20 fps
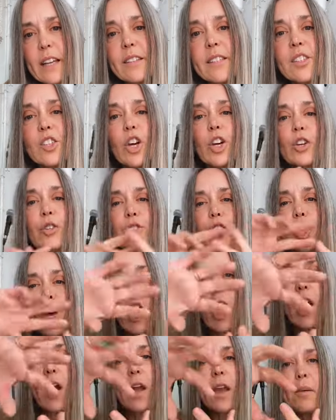And so
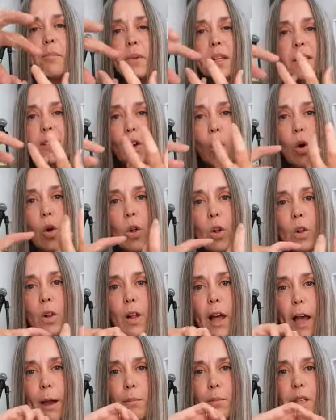time is
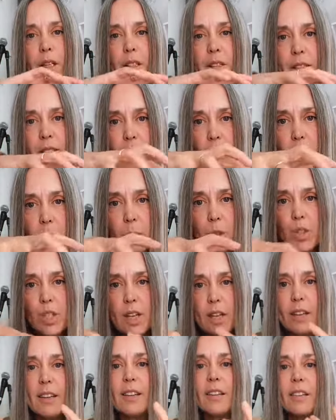all happening
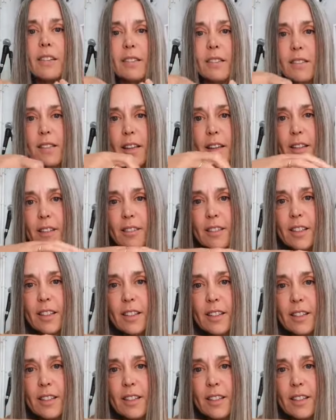simultaneously.